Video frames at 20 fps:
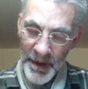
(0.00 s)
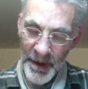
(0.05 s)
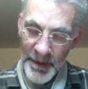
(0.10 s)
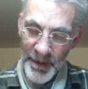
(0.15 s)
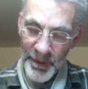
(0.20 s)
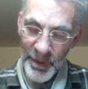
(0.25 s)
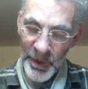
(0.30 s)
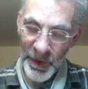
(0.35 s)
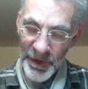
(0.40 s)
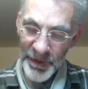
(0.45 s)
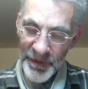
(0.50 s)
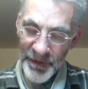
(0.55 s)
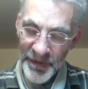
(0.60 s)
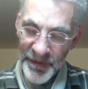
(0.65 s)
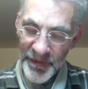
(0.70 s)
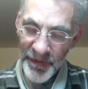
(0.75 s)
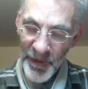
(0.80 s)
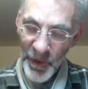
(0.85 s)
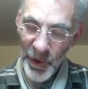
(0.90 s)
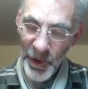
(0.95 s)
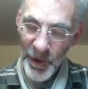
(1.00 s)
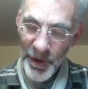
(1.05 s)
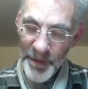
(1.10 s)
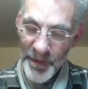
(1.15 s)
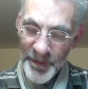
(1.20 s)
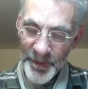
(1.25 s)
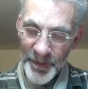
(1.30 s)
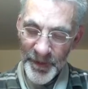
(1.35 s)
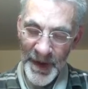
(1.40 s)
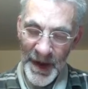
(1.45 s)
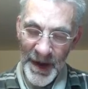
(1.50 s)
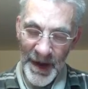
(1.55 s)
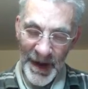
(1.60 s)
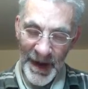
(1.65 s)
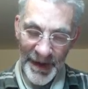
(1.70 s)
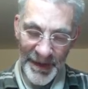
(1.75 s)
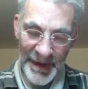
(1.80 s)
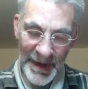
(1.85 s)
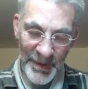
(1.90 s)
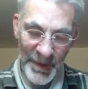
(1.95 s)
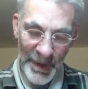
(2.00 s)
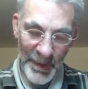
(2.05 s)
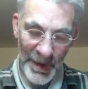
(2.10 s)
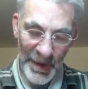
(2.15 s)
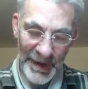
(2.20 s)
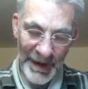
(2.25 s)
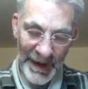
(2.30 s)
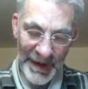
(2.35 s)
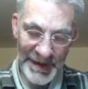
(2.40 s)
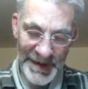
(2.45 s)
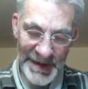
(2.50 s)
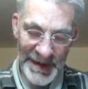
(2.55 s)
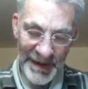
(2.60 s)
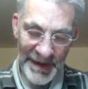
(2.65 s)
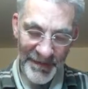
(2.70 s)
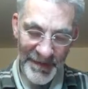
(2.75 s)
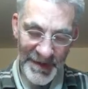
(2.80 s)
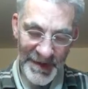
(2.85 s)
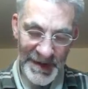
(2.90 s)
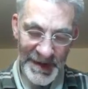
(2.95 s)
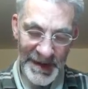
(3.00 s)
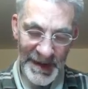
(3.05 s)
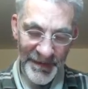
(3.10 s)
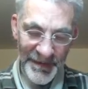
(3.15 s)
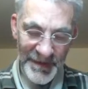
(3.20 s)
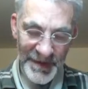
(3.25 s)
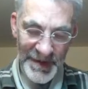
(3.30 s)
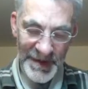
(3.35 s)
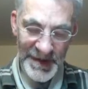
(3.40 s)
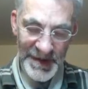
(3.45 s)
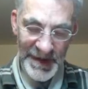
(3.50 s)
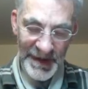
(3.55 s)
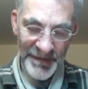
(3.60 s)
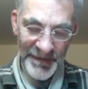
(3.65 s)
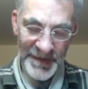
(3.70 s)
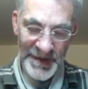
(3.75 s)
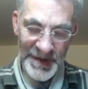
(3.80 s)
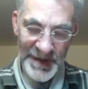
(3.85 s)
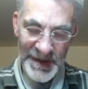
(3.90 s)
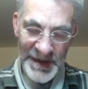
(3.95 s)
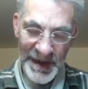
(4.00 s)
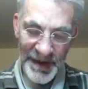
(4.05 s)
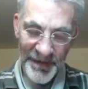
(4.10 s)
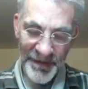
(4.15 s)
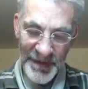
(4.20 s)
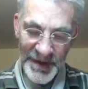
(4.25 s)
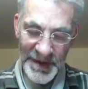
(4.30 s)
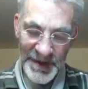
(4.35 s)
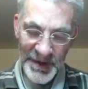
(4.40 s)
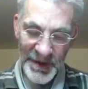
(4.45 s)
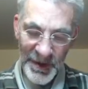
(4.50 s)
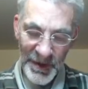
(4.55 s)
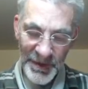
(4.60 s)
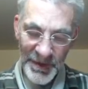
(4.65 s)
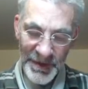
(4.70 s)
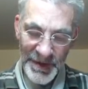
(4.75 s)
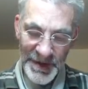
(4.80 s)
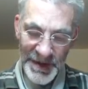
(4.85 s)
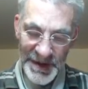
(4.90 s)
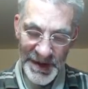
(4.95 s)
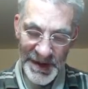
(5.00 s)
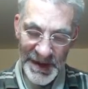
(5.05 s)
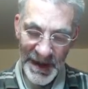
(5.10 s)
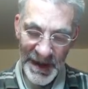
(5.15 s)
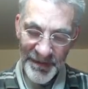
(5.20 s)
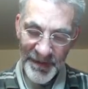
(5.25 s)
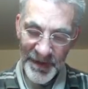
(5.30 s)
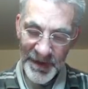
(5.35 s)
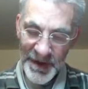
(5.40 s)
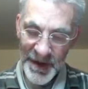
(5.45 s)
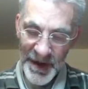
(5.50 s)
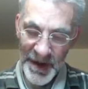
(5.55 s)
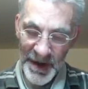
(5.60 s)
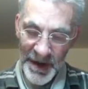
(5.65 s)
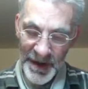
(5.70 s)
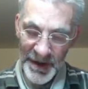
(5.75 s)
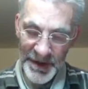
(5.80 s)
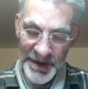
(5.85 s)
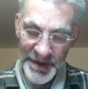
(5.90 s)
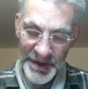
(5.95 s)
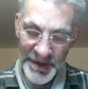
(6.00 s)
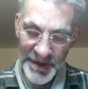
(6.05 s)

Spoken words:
mod 4, and then we work out 7 to the 7 to the 7 to the 7 is congruent to 7 to the